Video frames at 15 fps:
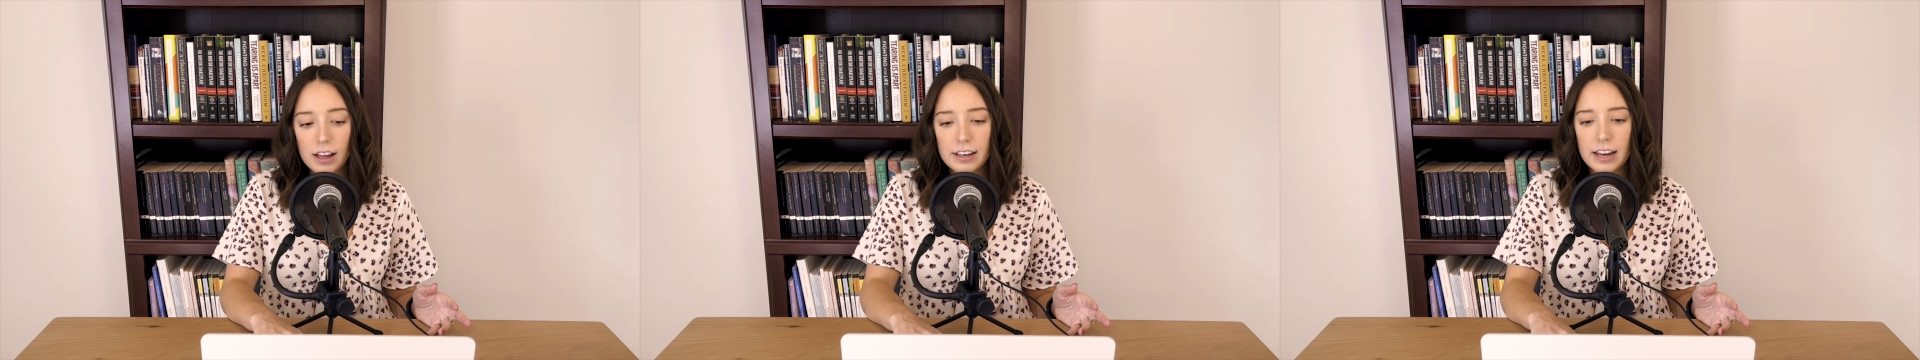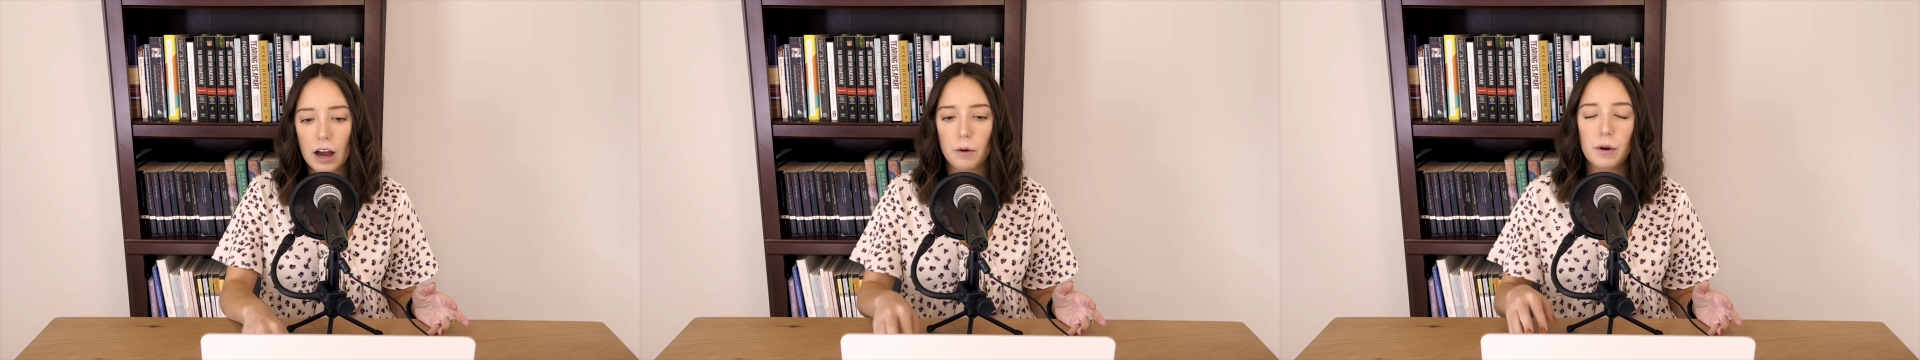
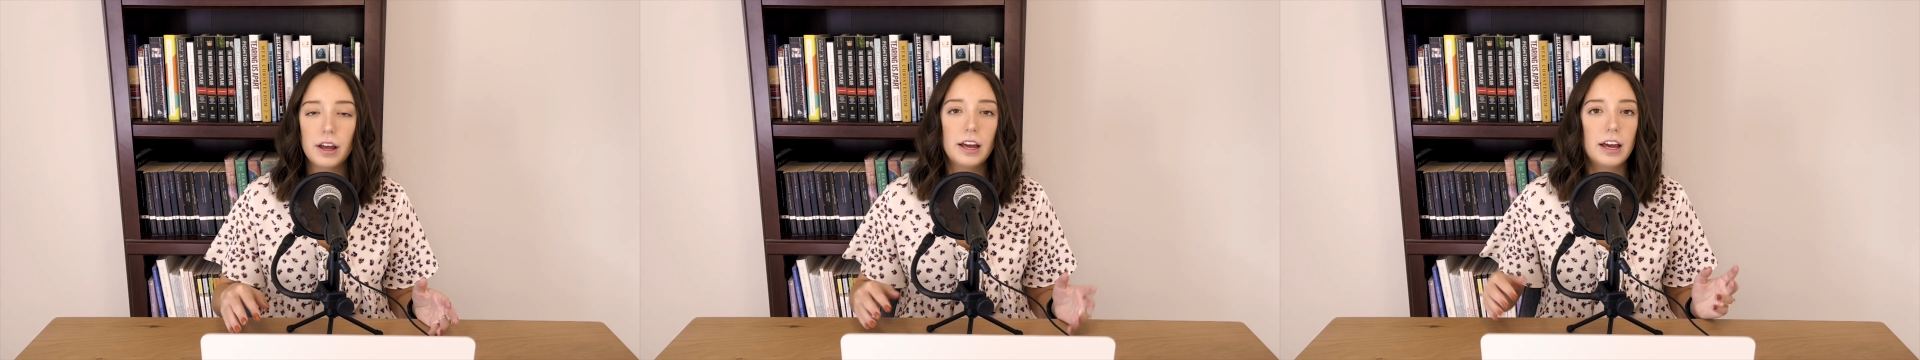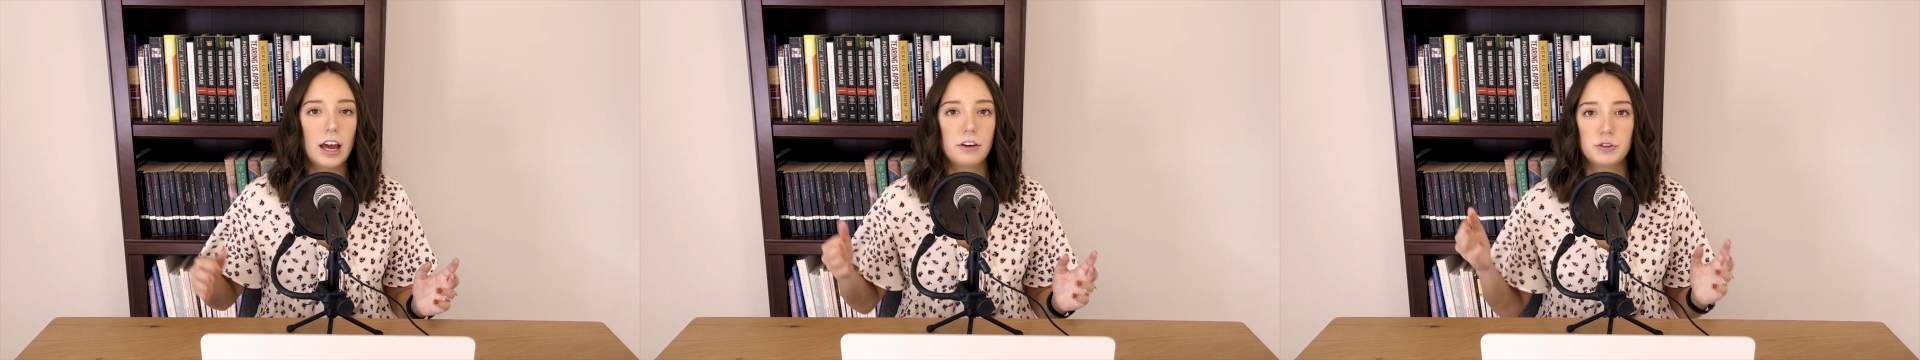Now,
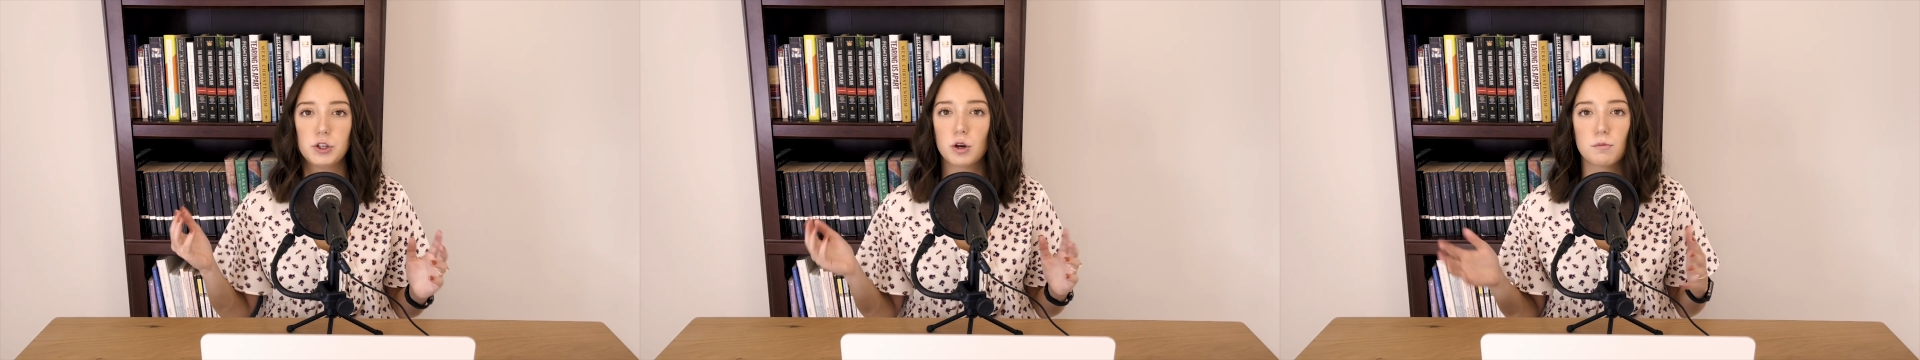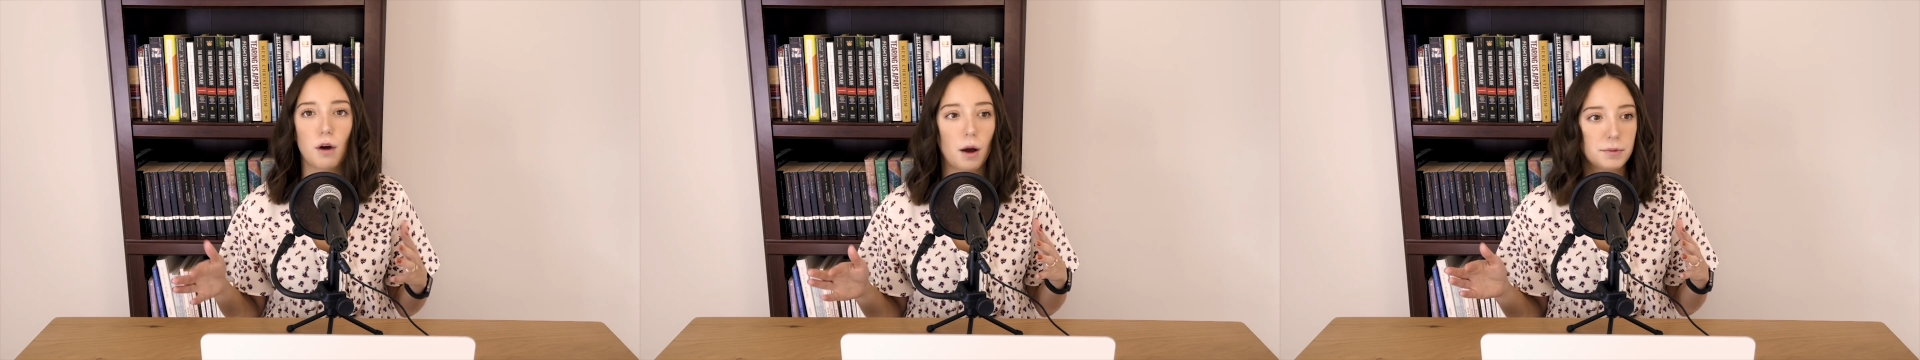if
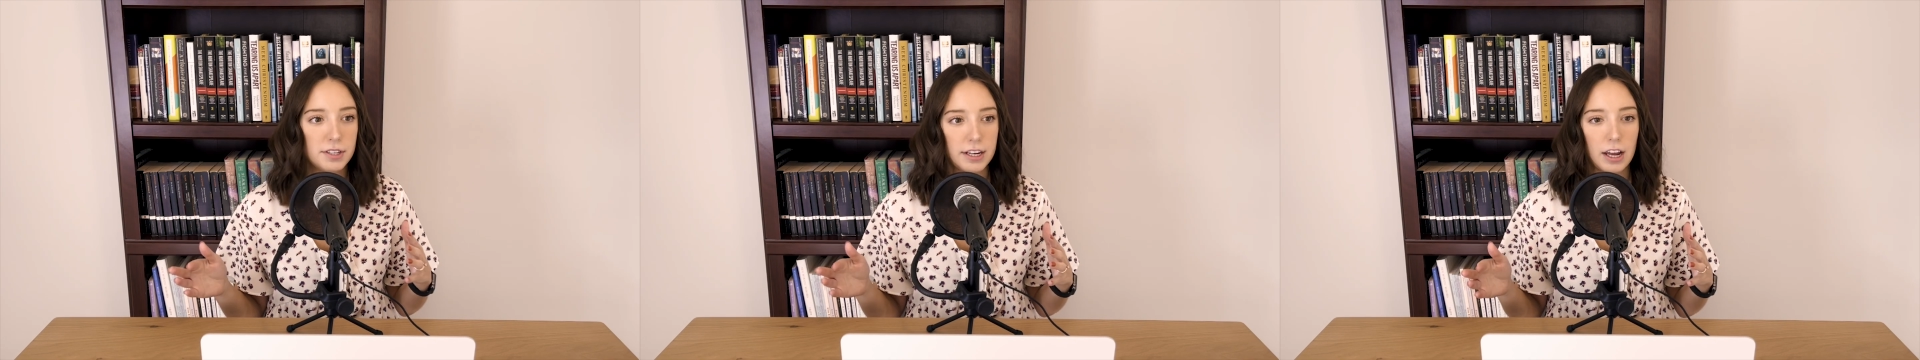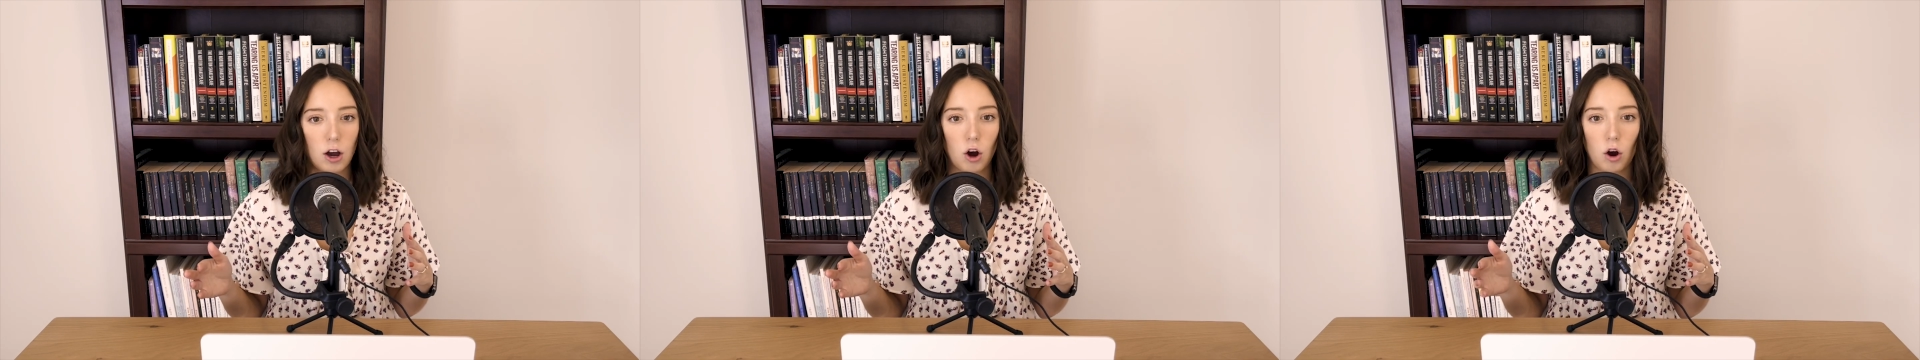you're a mom
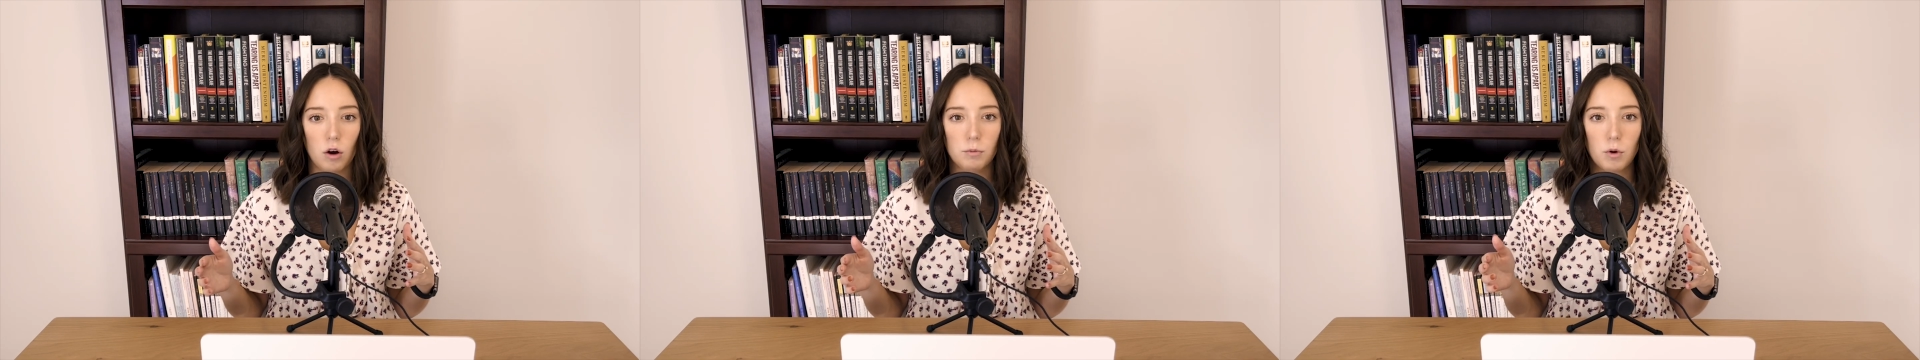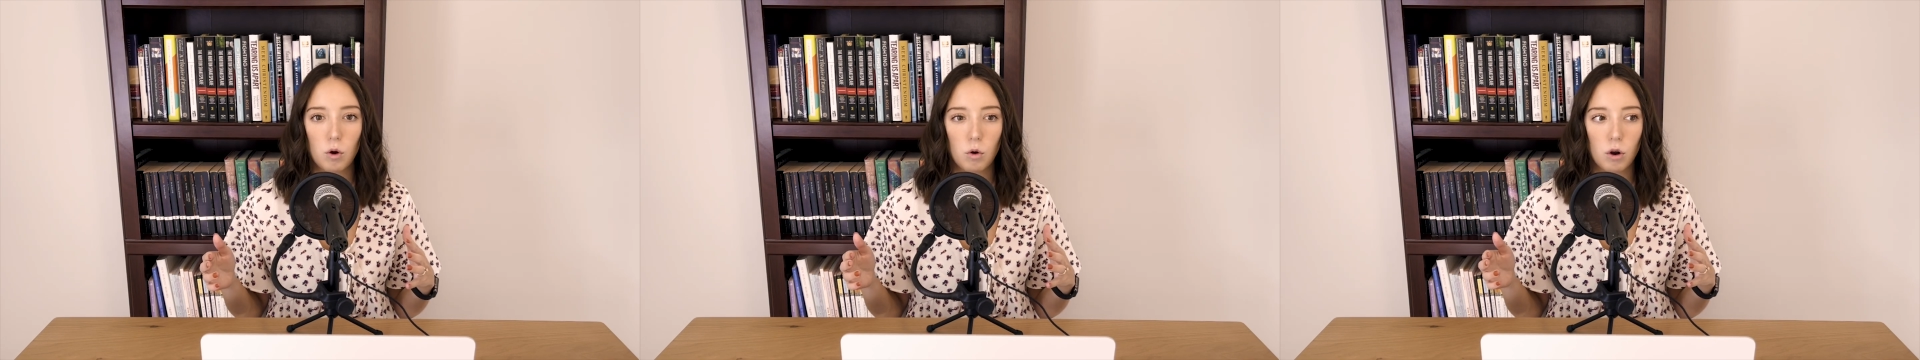sitting at
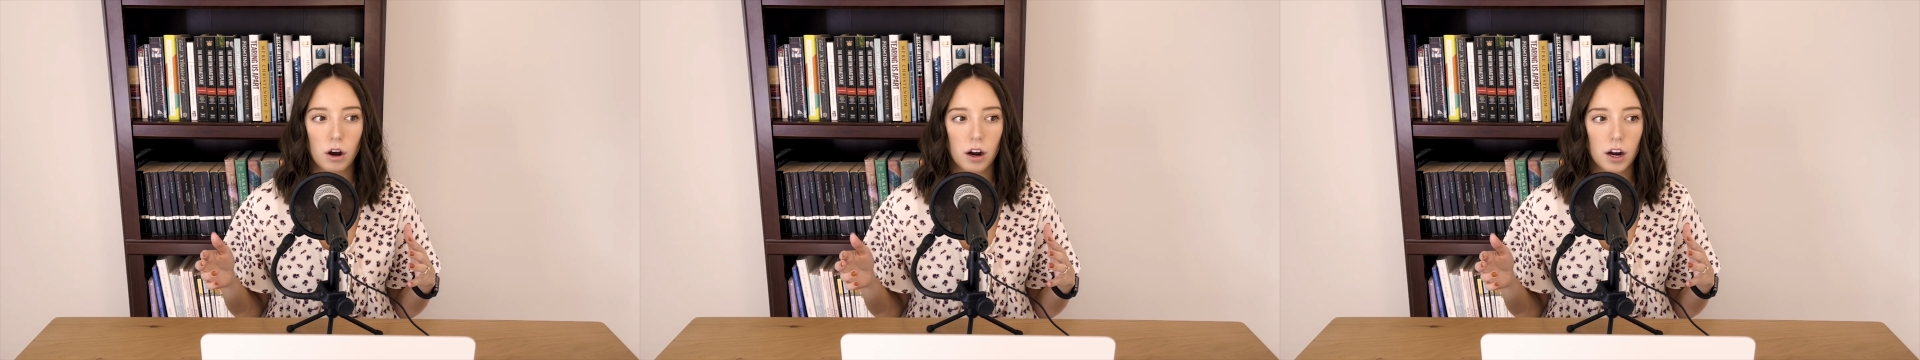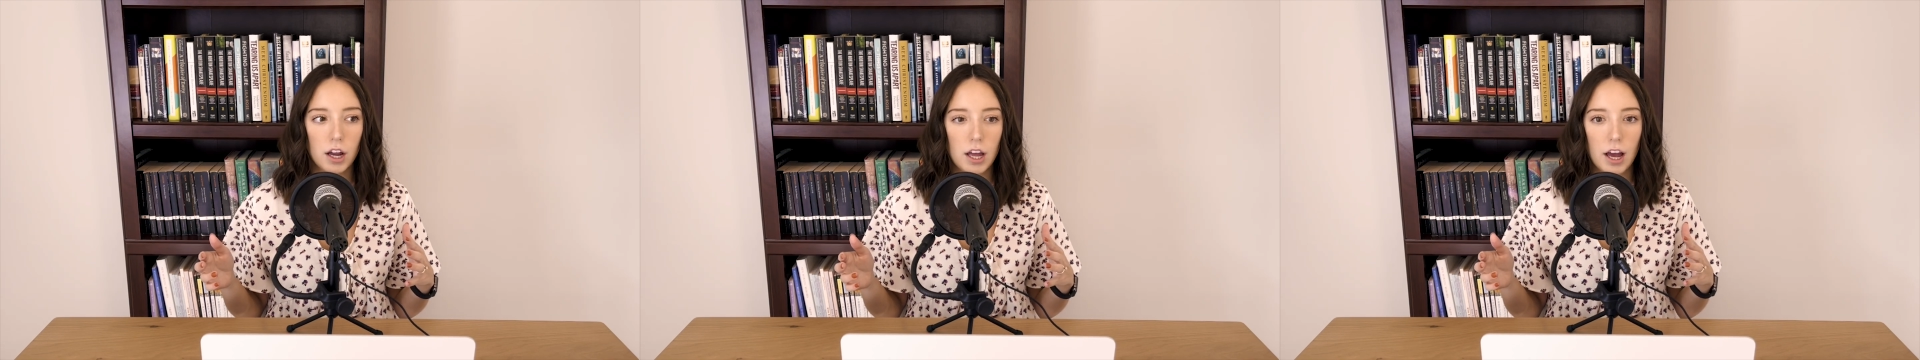home
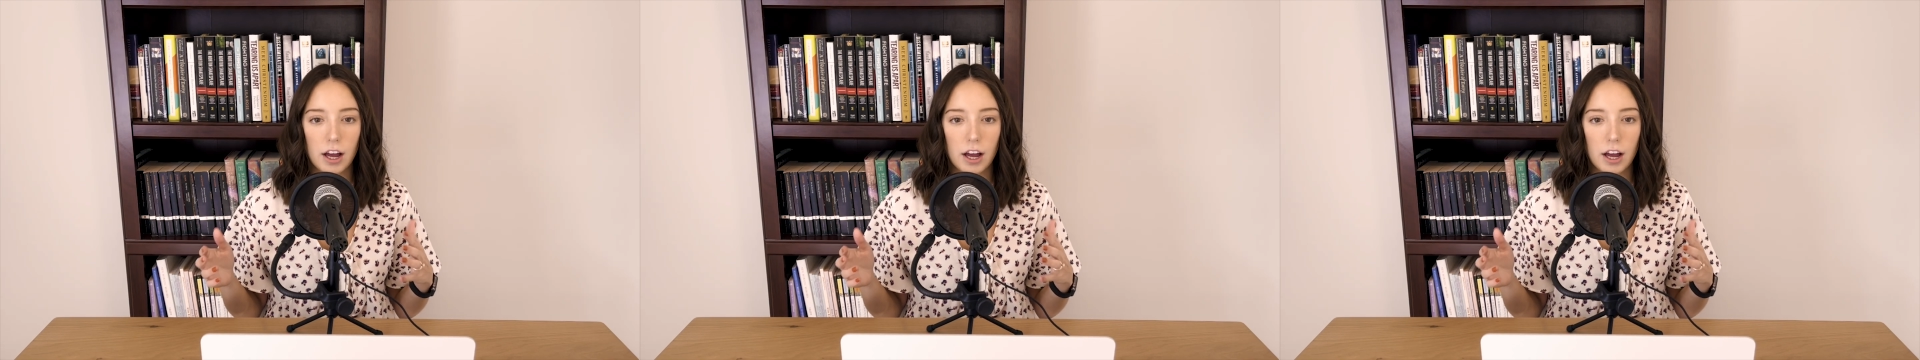or